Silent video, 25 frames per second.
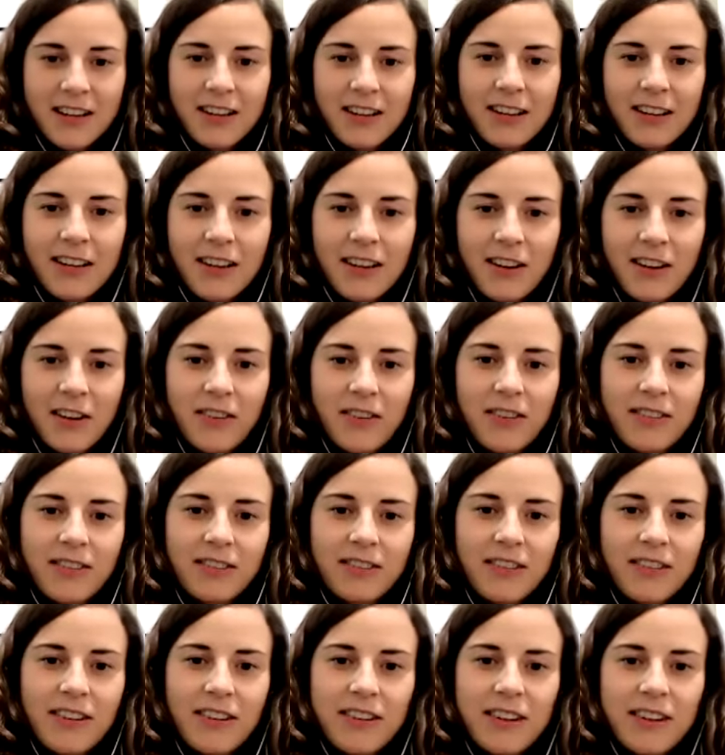you know
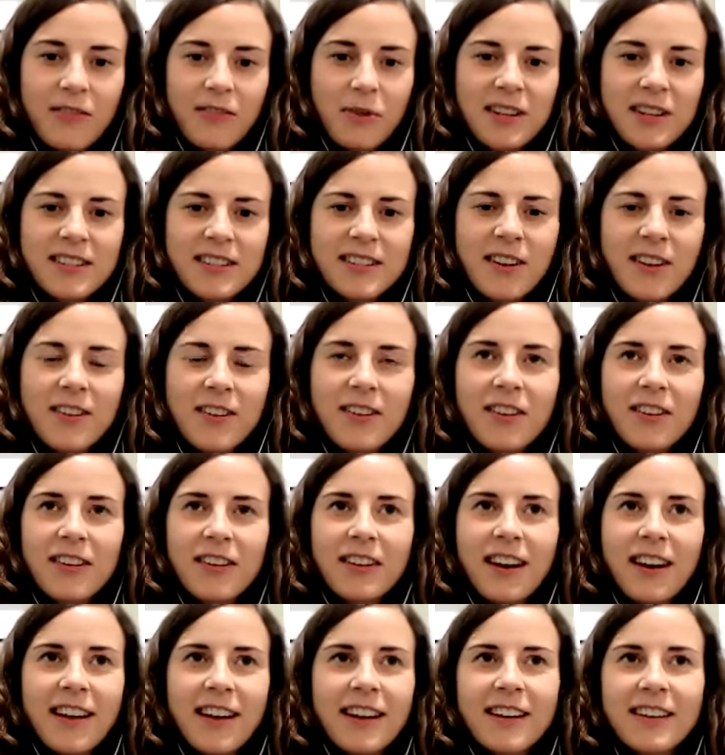and we're so
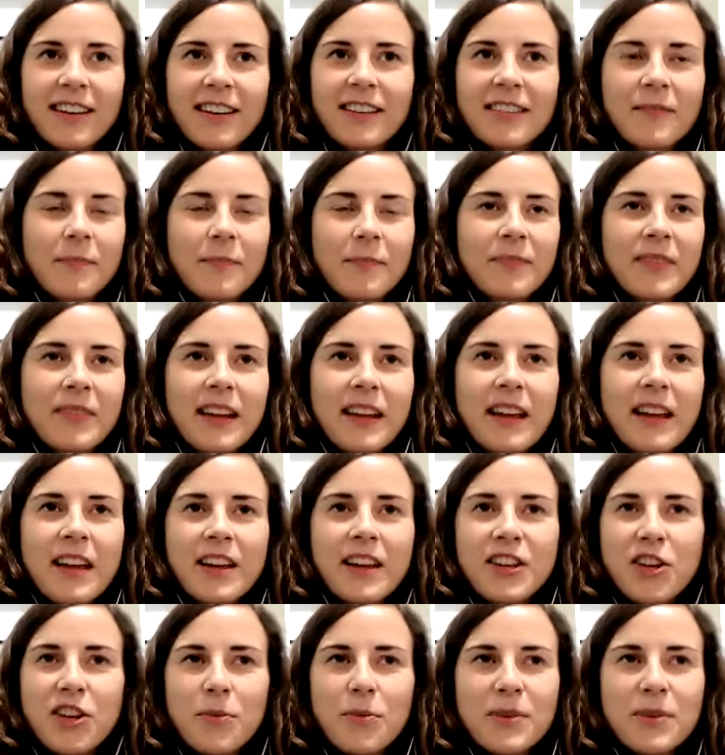like
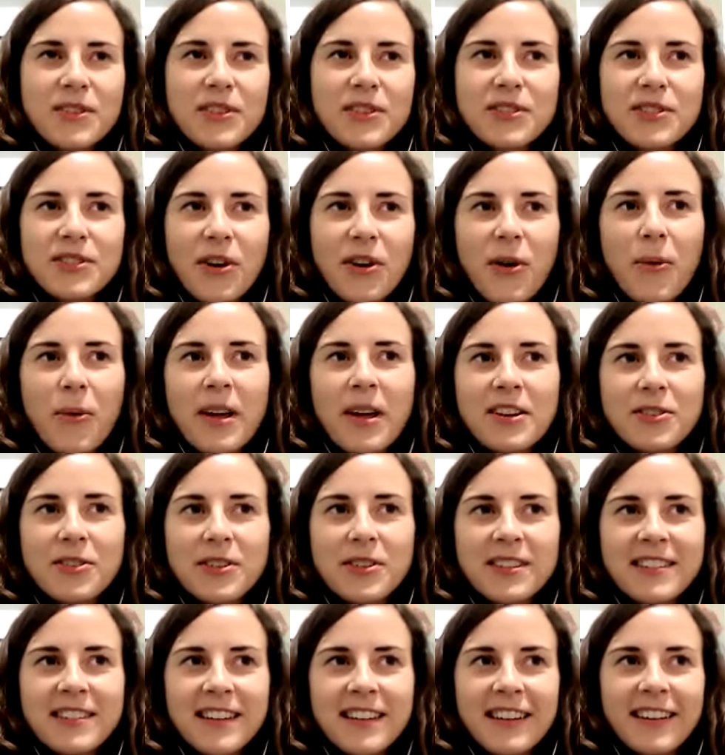humans are so
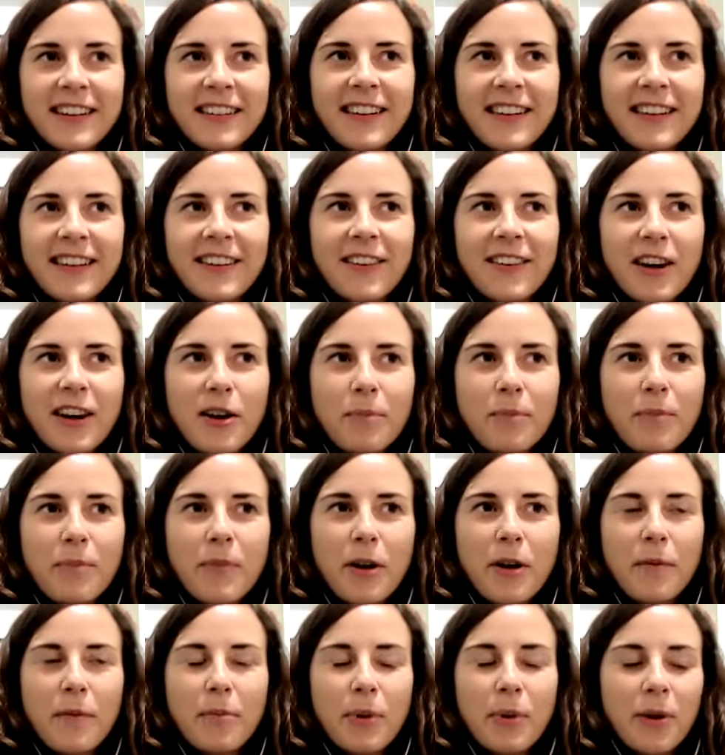interesting like a,
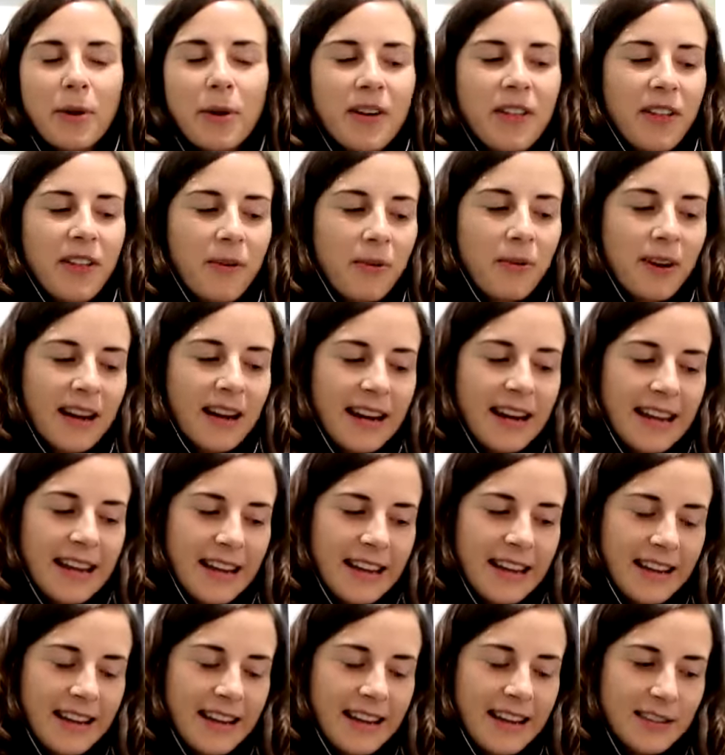a book that
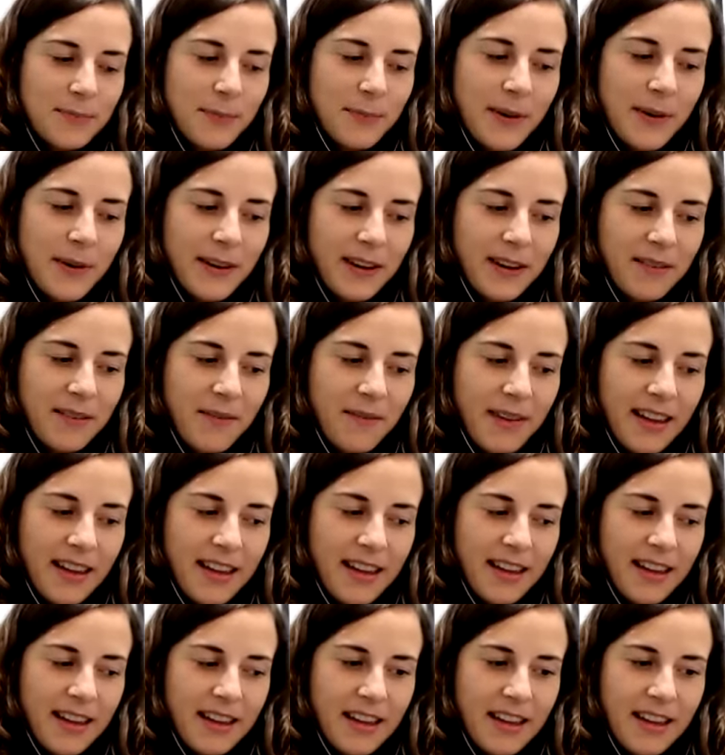really inspired
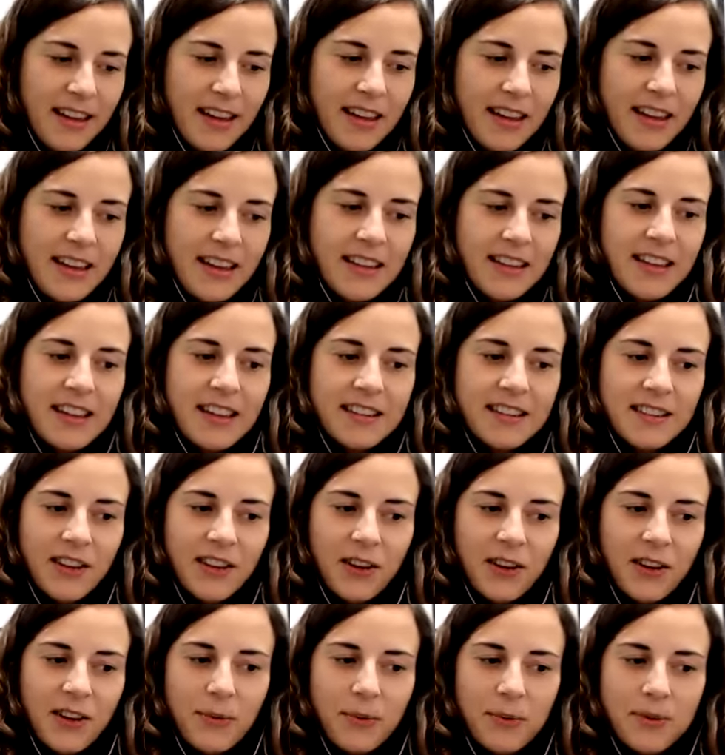me years
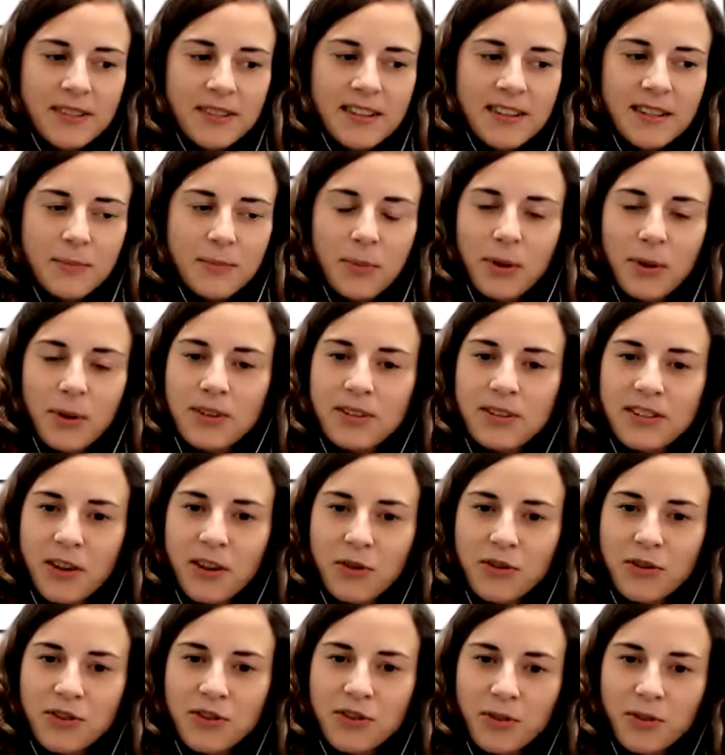ago was this book
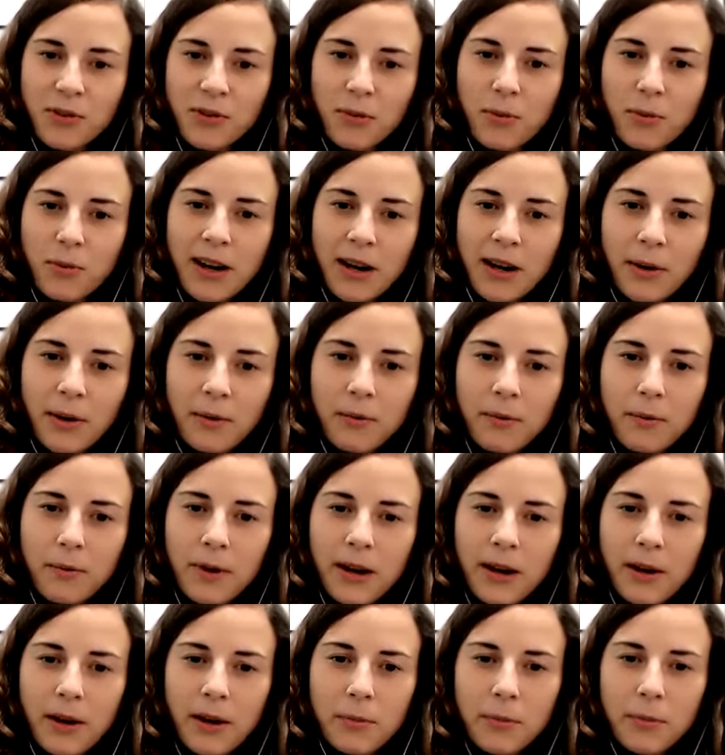social why why
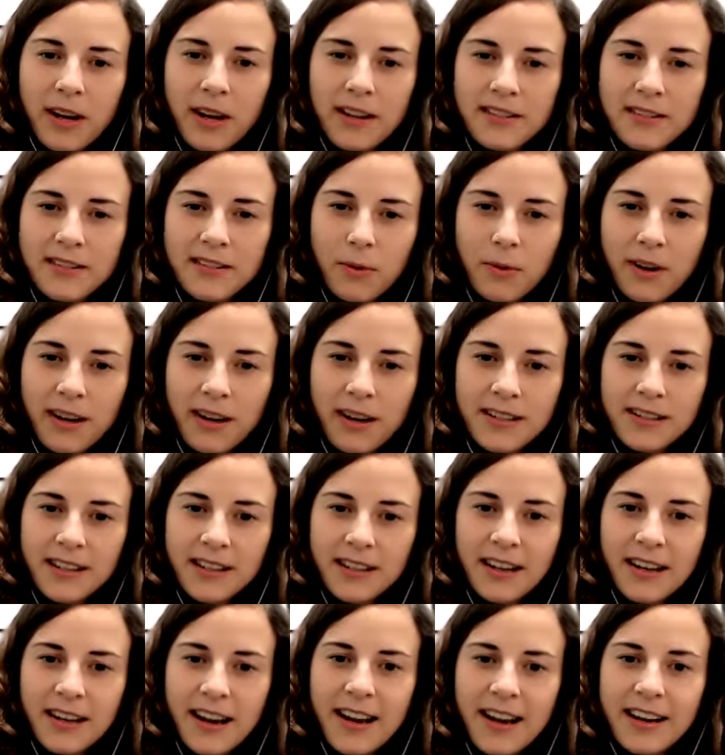our brains are wired to
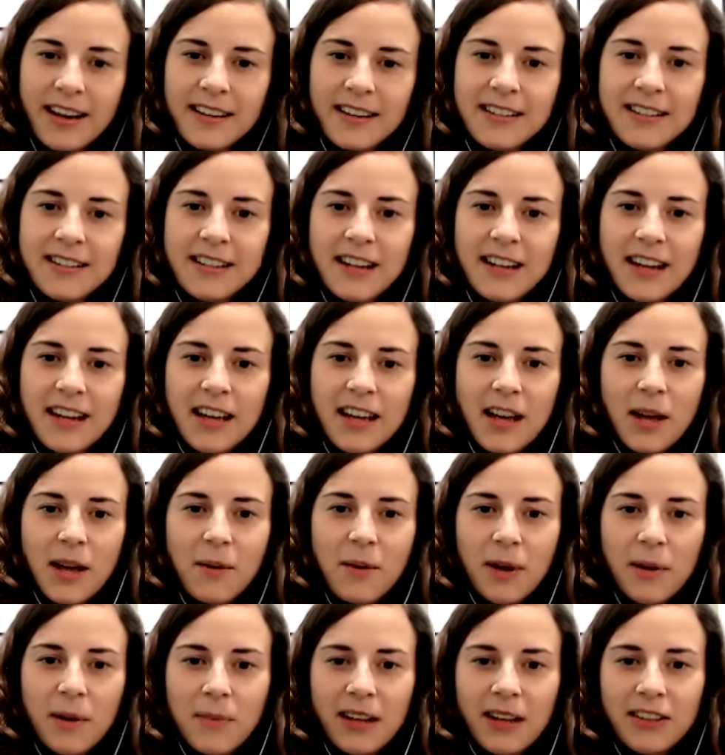connect
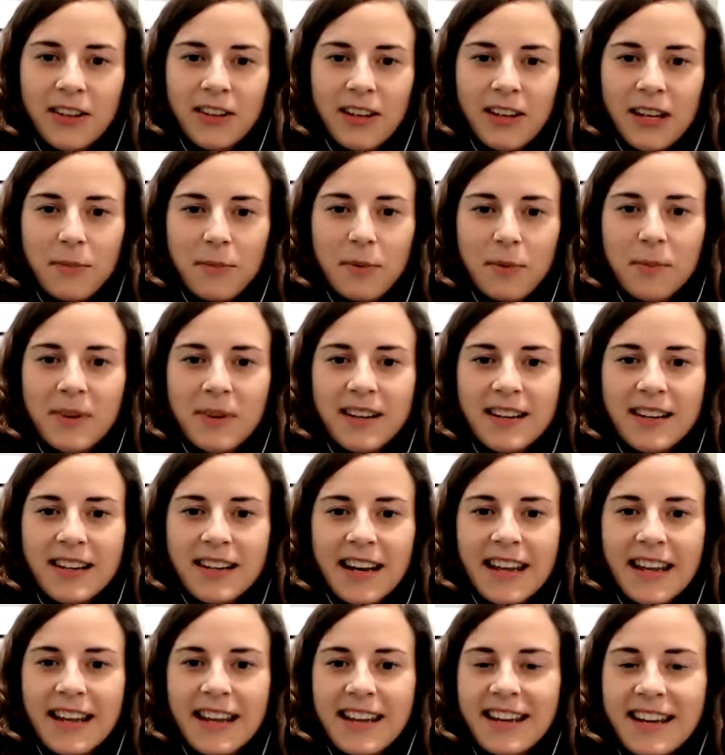by matthew lieberman and
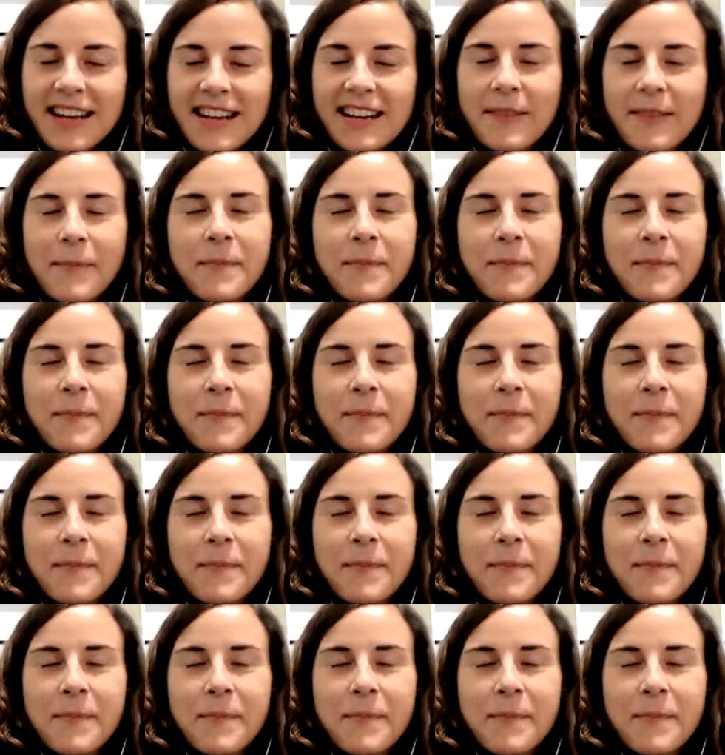he